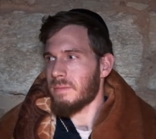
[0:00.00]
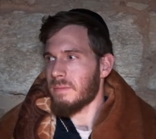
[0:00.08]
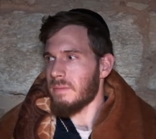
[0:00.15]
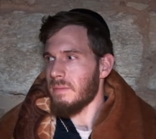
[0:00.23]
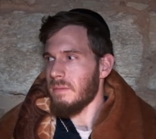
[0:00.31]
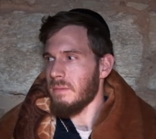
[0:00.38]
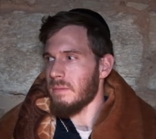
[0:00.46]

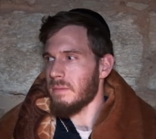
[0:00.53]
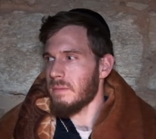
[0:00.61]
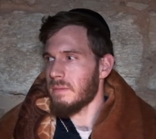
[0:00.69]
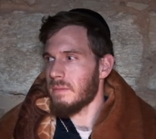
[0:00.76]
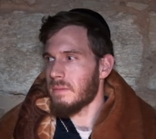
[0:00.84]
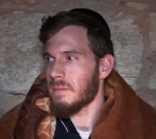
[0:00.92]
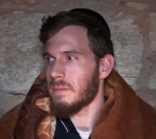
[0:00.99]

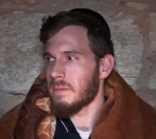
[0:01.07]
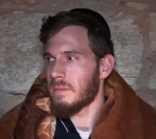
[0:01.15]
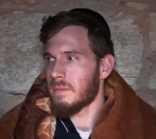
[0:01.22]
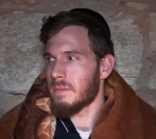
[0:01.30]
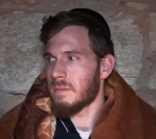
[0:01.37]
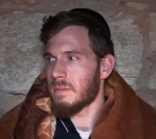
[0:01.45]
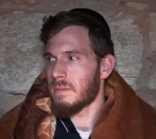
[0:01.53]

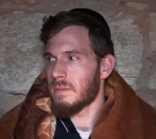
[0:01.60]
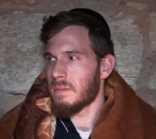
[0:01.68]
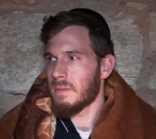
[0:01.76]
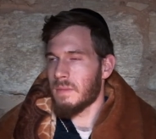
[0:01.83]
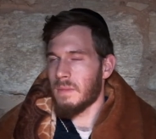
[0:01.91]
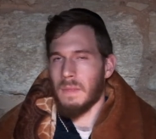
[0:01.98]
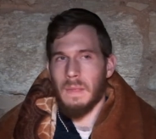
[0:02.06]

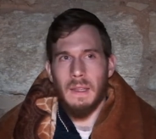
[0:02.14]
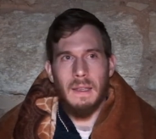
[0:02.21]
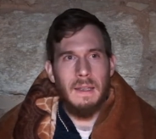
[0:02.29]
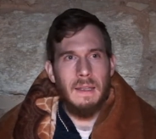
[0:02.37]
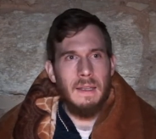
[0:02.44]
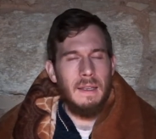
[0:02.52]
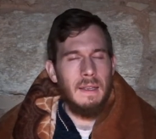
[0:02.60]

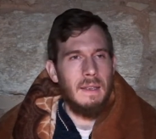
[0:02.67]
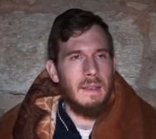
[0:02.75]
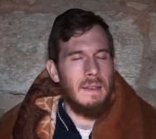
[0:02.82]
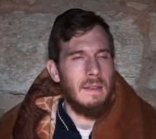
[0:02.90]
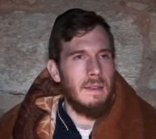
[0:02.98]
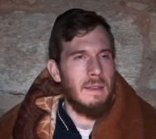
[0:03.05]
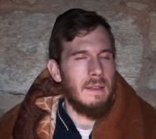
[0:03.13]

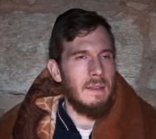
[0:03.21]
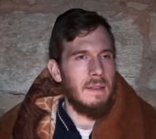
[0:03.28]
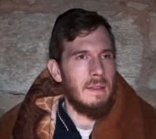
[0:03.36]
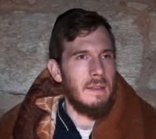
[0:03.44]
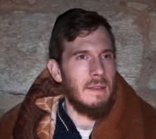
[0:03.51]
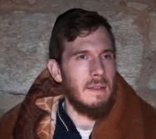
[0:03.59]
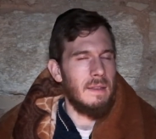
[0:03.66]

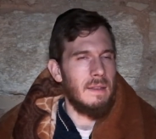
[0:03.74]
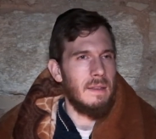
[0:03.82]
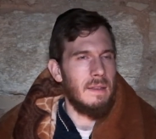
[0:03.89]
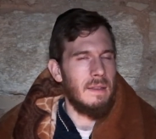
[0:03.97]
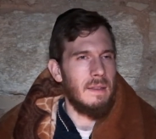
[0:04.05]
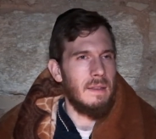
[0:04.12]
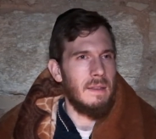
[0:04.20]

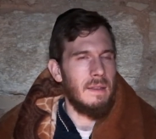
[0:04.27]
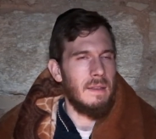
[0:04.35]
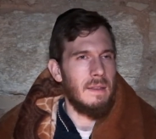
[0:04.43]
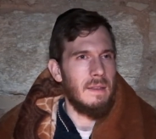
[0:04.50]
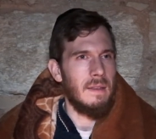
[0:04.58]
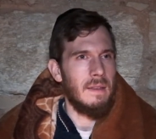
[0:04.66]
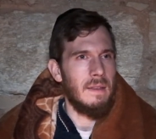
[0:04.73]

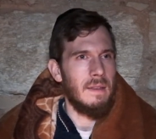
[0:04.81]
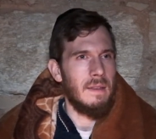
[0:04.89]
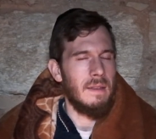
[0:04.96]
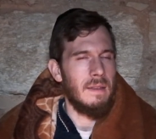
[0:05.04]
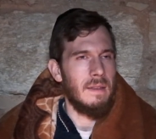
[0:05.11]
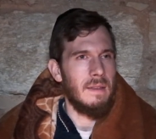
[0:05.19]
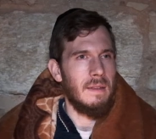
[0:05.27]

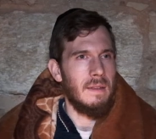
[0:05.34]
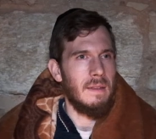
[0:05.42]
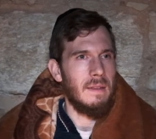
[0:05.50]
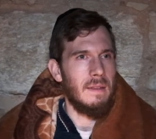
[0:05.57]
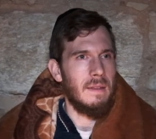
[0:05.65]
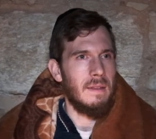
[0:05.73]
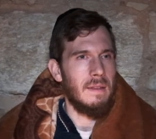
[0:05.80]

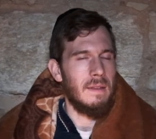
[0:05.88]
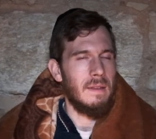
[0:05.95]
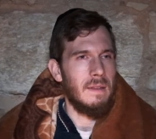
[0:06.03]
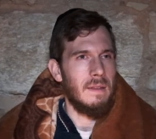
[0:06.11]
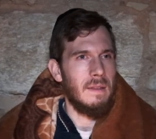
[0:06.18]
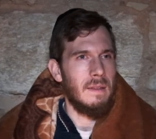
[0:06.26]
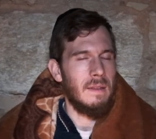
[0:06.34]

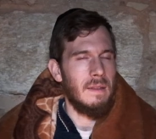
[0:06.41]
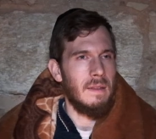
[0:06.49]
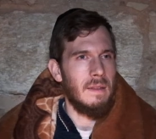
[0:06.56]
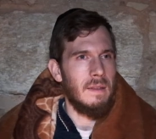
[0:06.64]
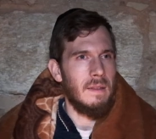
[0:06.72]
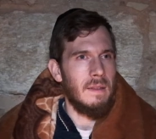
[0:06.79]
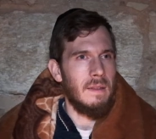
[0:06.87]

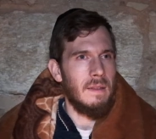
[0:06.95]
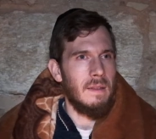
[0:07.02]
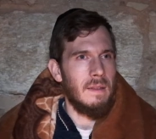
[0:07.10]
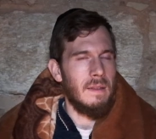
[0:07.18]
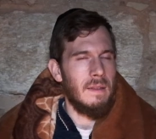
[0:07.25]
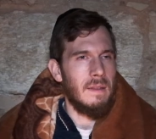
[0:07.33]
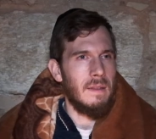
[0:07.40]

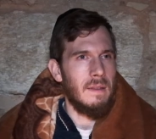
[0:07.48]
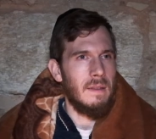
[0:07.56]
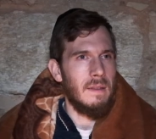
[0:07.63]
No one is speaking in this clip.